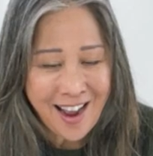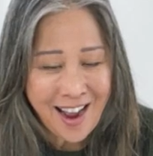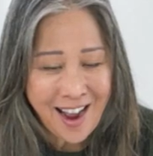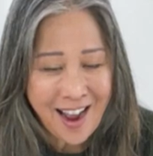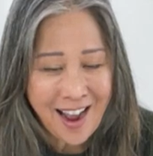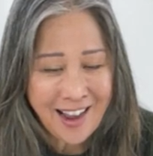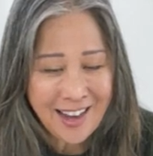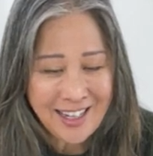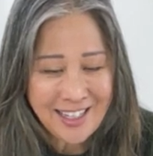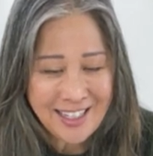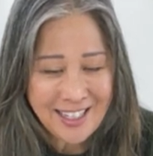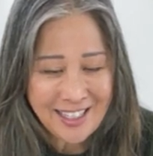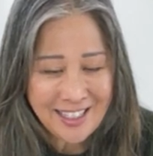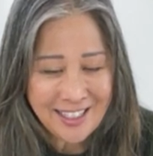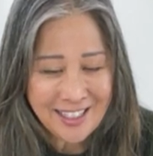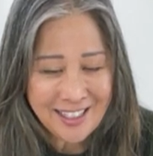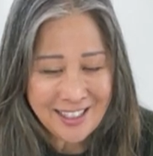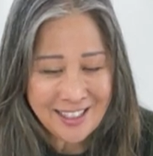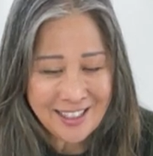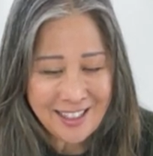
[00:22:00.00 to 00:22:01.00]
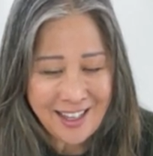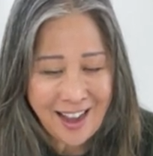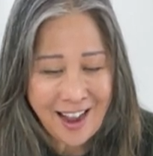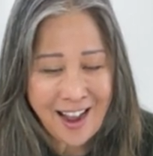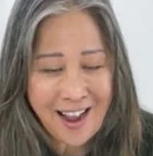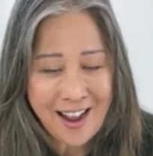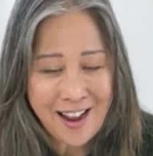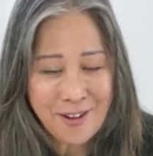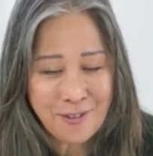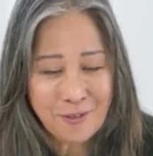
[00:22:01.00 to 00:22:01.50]
hi Dana,
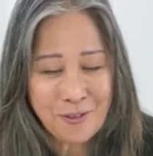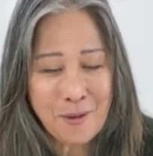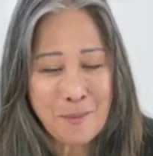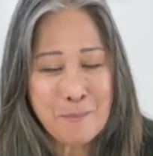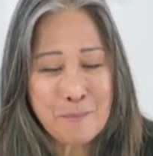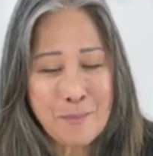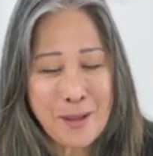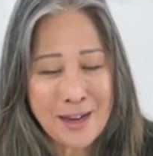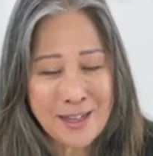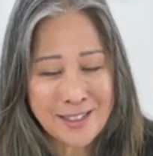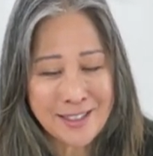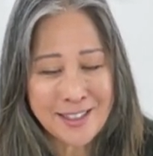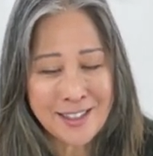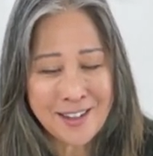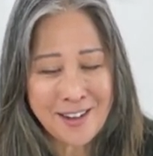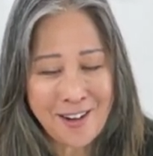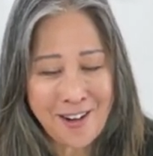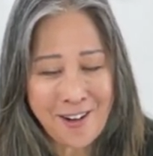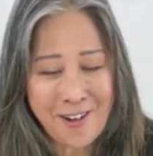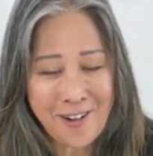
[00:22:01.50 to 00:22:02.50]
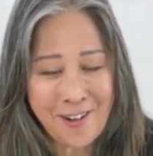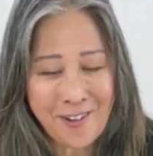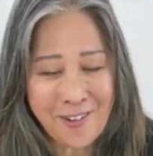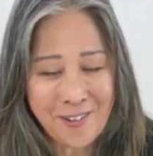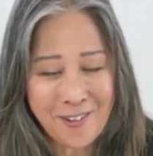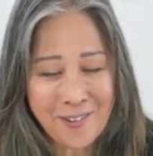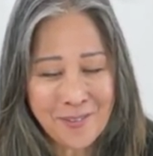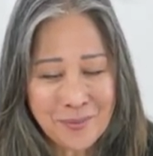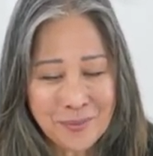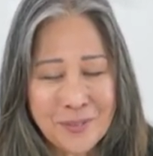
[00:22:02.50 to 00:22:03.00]
hi from
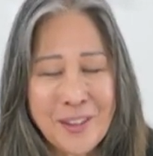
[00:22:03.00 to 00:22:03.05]
Mexico.